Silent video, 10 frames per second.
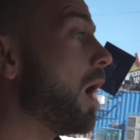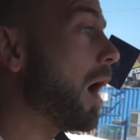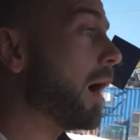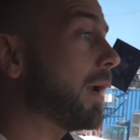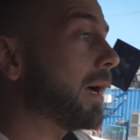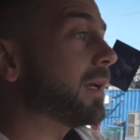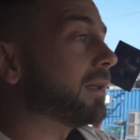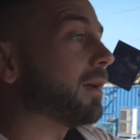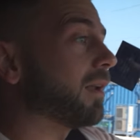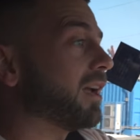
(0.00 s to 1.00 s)
I like
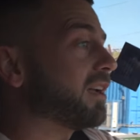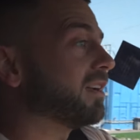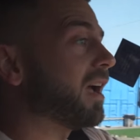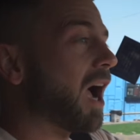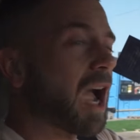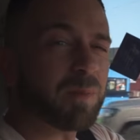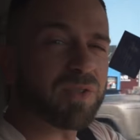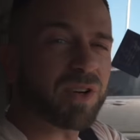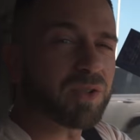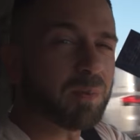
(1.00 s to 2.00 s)
it. I
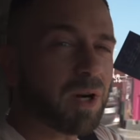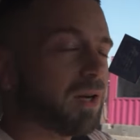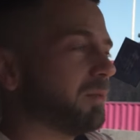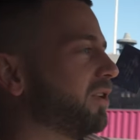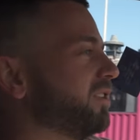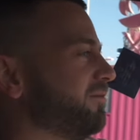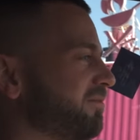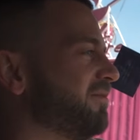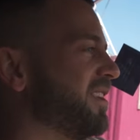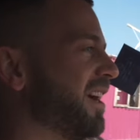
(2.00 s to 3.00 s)
prefer Dubai, but
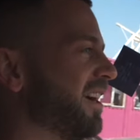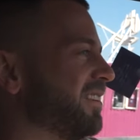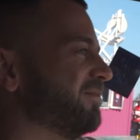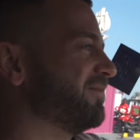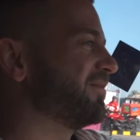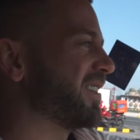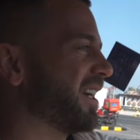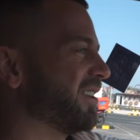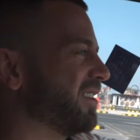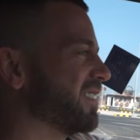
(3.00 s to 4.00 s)
yeah,
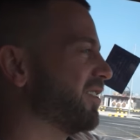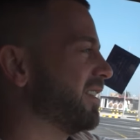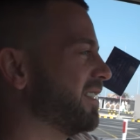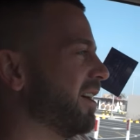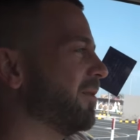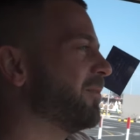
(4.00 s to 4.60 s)
Qatar is great, yeah.